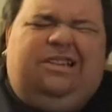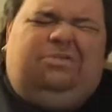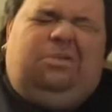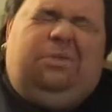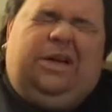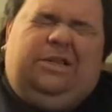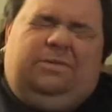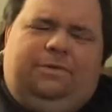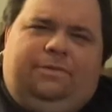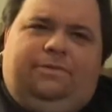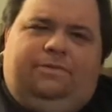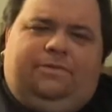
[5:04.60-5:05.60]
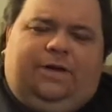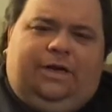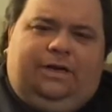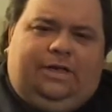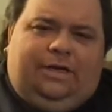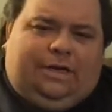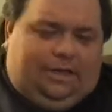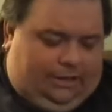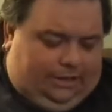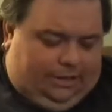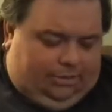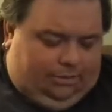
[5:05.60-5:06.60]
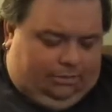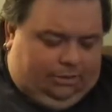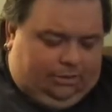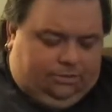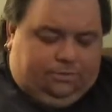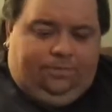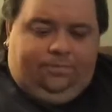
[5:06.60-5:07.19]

it reminds me of kind of like a clam or mussel.